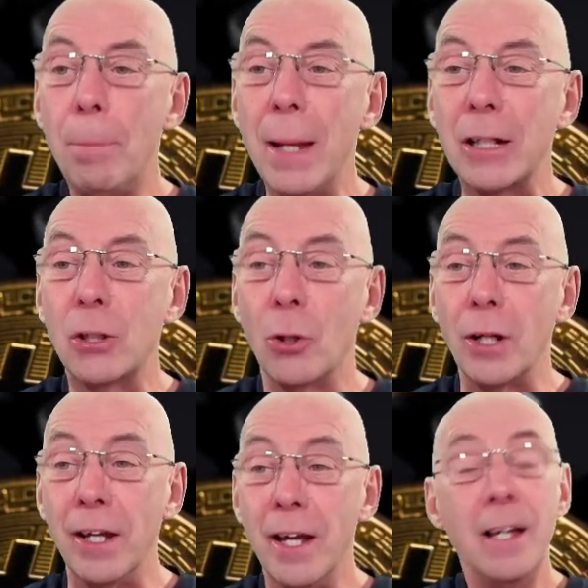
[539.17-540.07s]

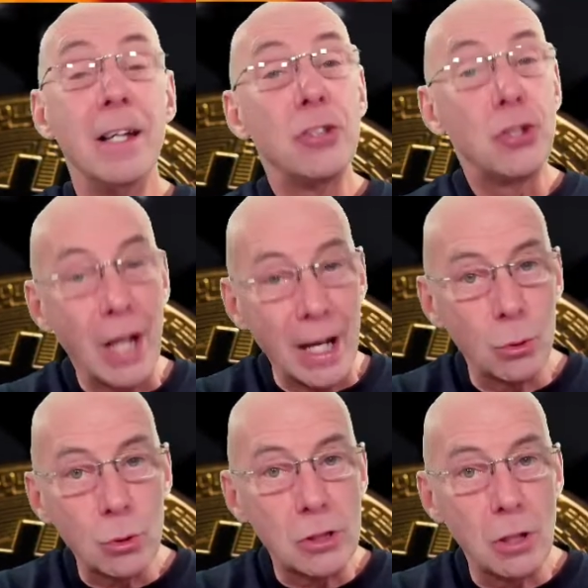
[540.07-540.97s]
Bitcoin.
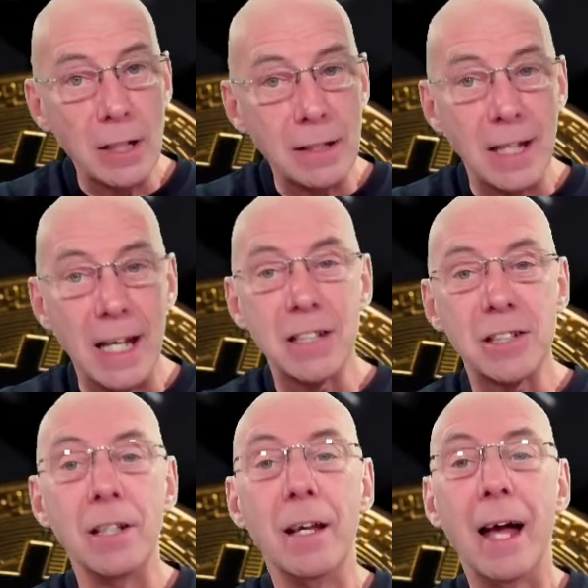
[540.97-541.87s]
Channels like this